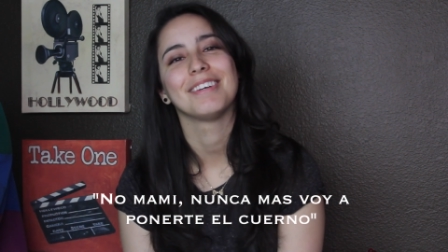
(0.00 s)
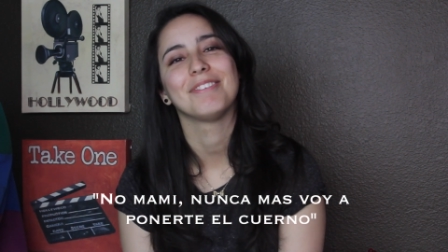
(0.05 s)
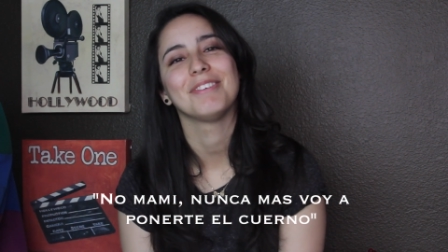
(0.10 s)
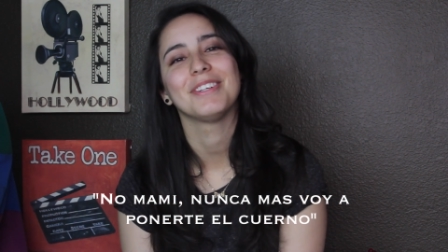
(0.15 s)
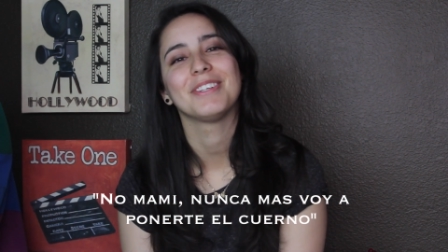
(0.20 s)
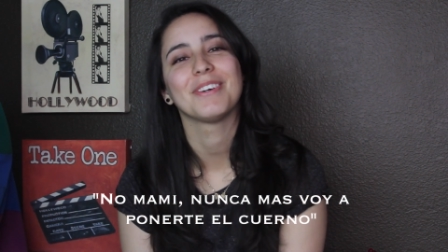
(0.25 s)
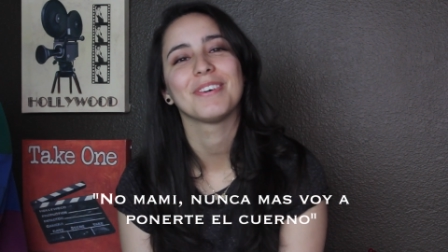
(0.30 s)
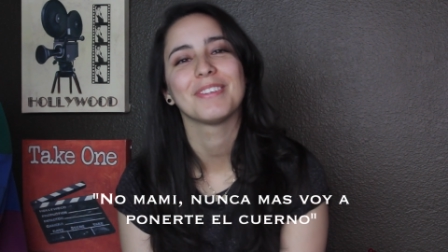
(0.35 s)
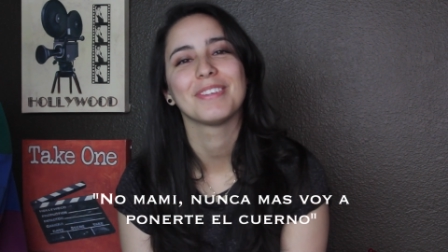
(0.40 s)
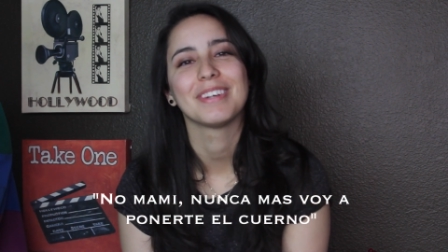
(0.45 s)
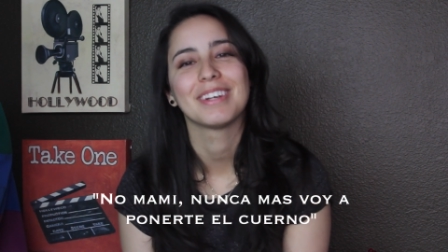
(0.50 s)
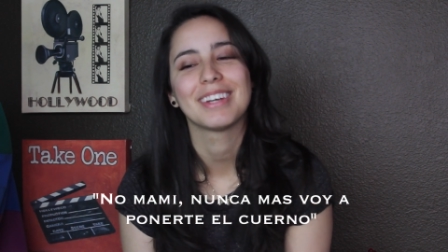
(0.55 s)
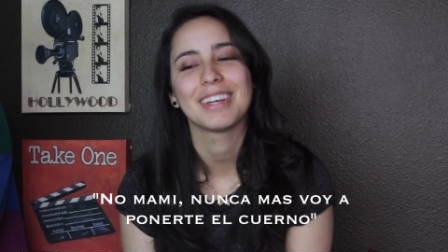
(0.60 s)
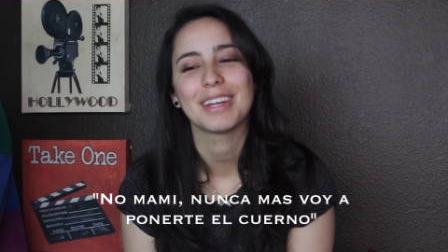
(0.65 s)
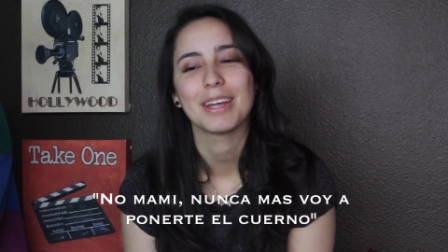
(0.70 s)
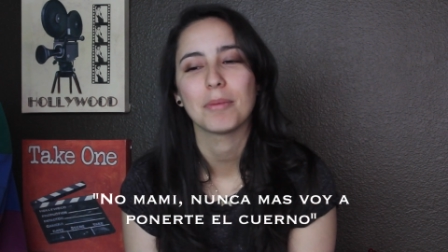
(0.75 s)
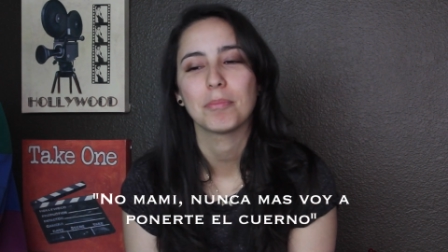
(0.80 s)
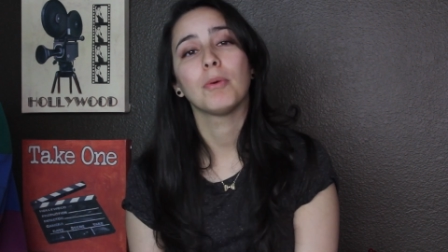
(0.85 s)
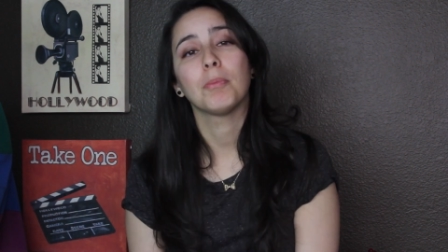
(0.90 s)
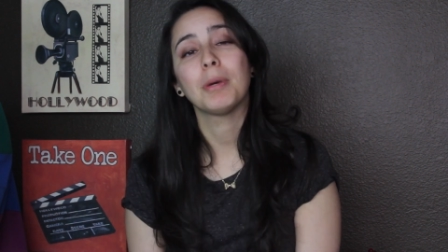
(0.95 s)
if you don't look it
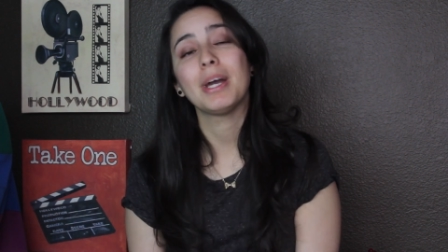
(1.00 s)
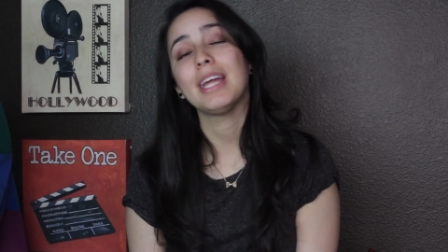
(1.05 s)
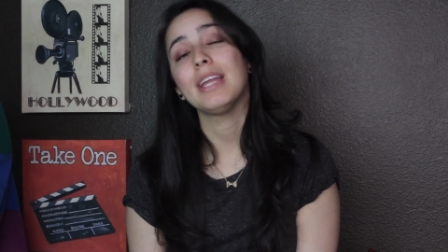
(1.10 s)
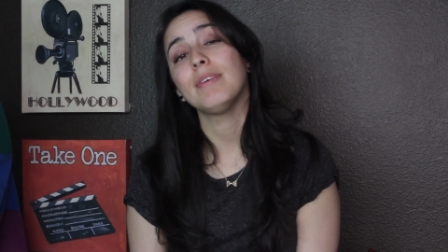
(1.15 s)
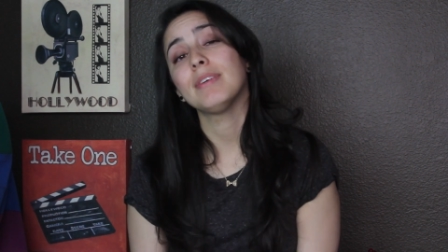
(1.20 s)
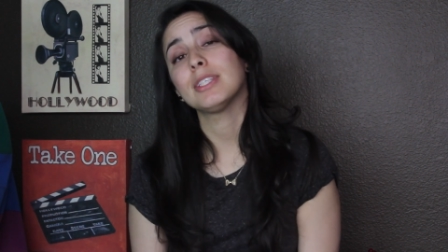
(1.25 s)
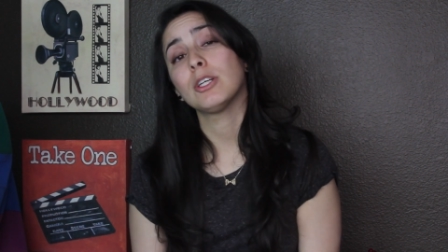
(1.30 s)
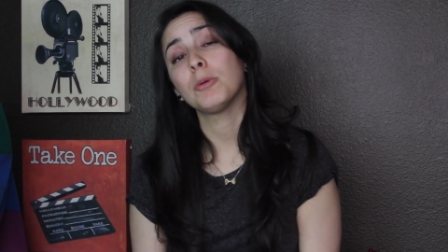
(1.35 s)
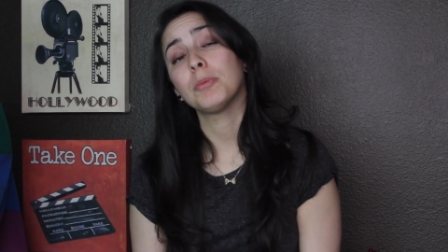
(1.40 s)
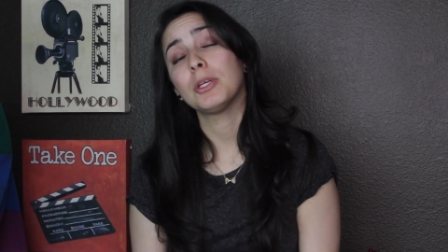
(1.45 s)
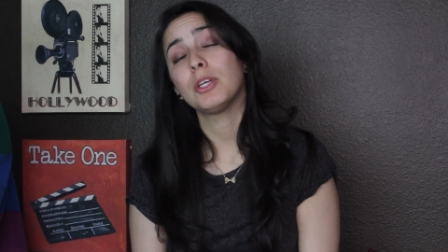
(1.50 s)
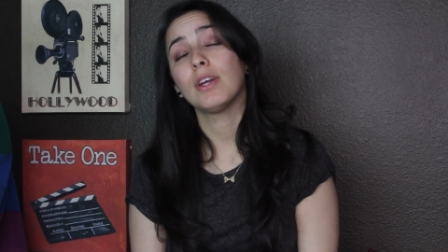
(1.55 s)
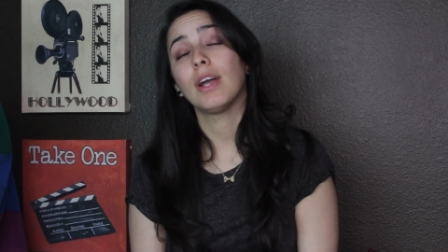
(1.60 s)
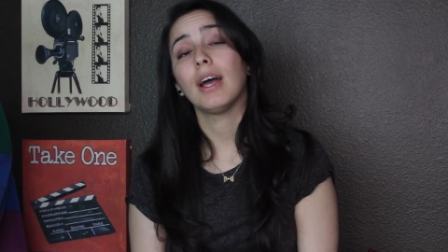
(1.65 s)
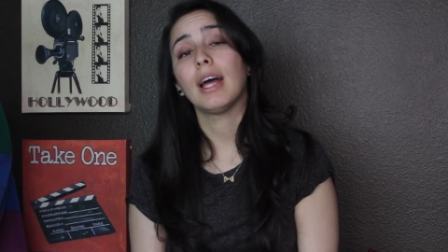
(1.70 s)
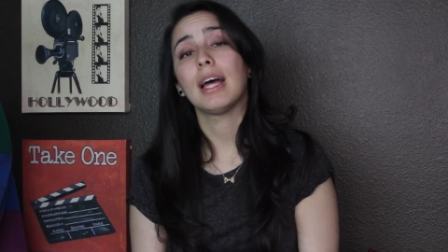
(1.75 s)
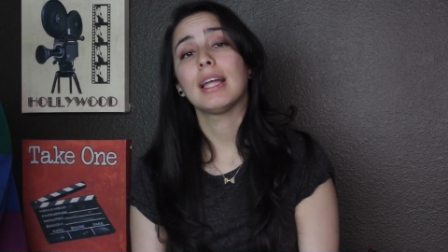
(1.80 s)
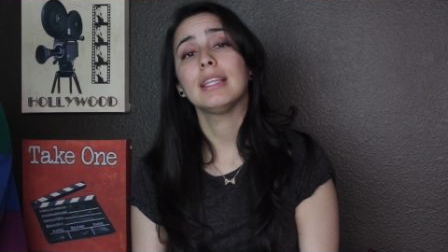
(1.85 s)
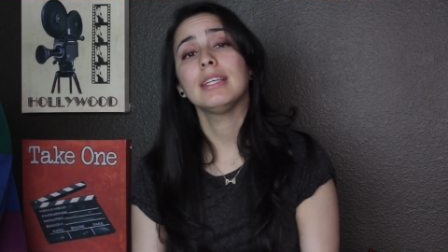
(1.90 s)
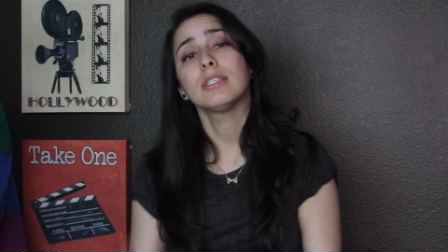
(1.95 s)
up. But anyways, I hope that you
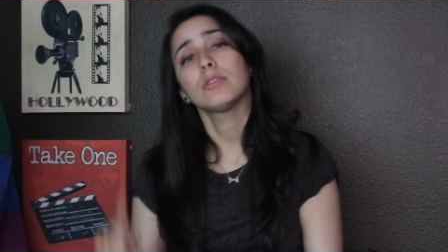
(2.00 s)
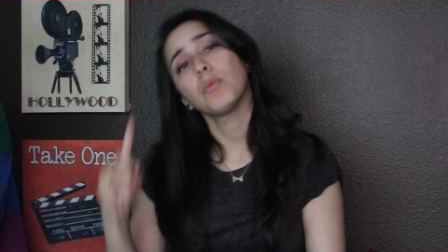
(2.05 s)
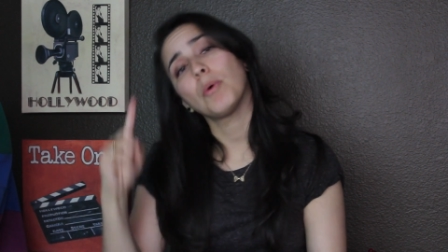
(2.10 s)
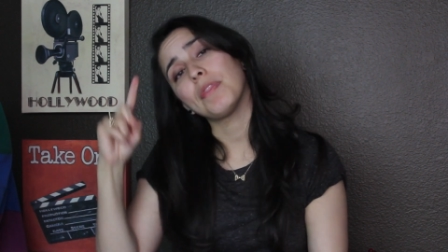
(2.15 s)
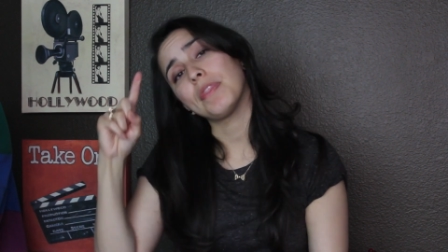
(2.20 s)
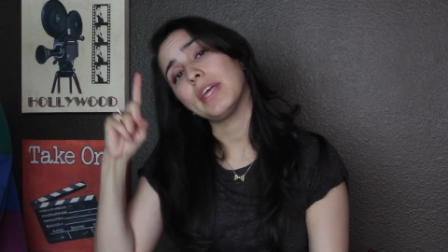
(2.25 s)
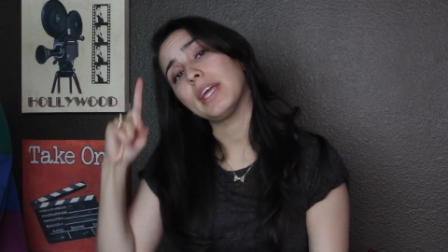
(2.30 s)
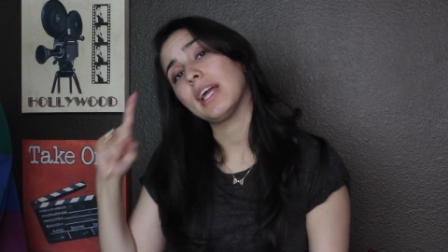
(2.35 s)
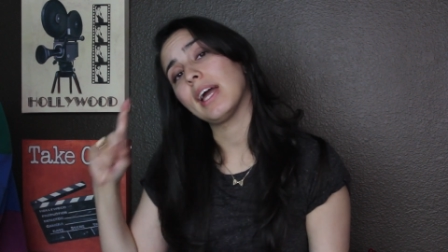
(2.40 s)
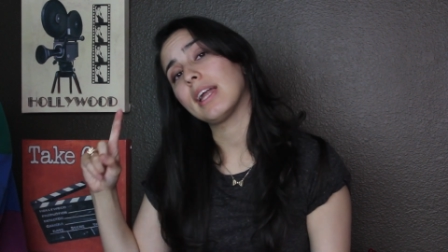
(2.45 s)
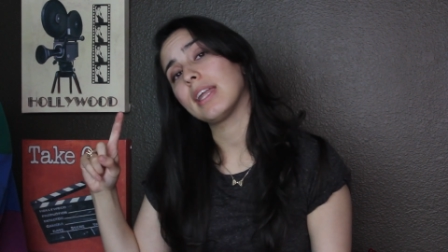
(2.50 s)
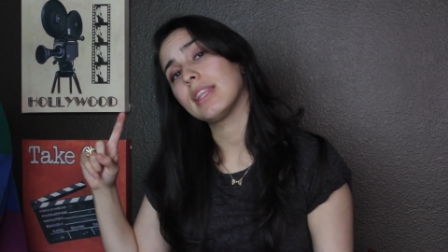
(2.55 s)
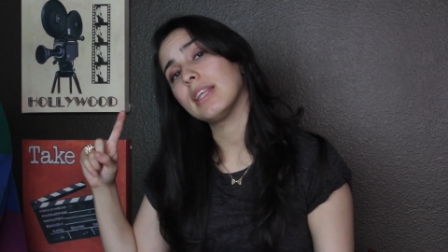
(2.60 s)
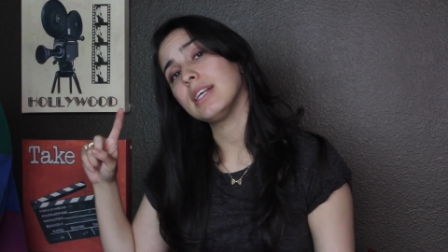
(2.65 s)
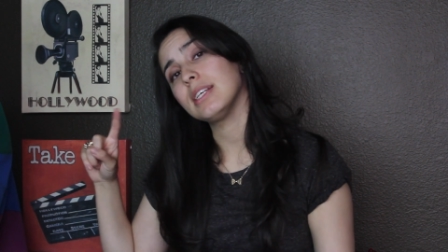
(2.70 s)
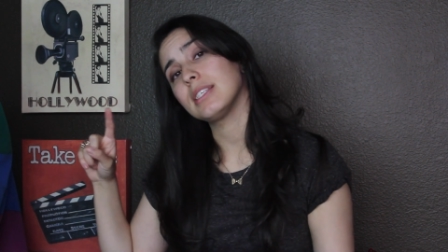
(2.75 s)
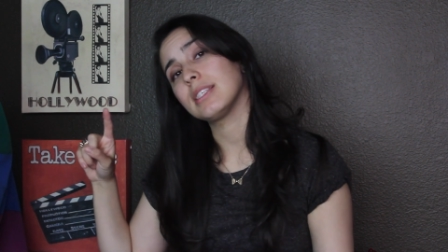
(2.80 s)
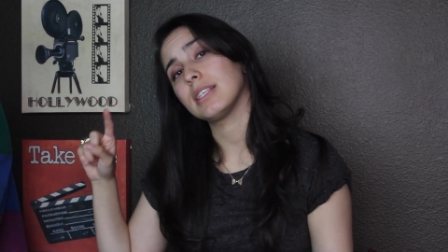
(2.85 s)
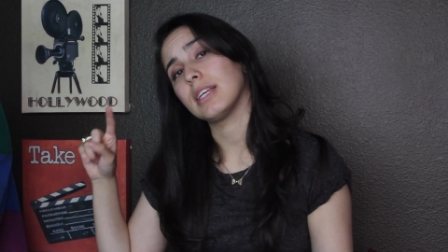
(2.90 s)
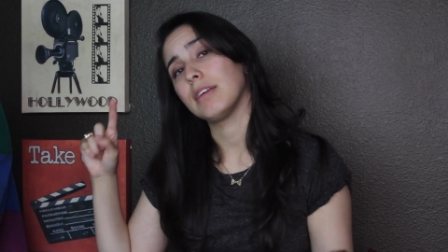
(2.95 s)
got at least one thing out of this.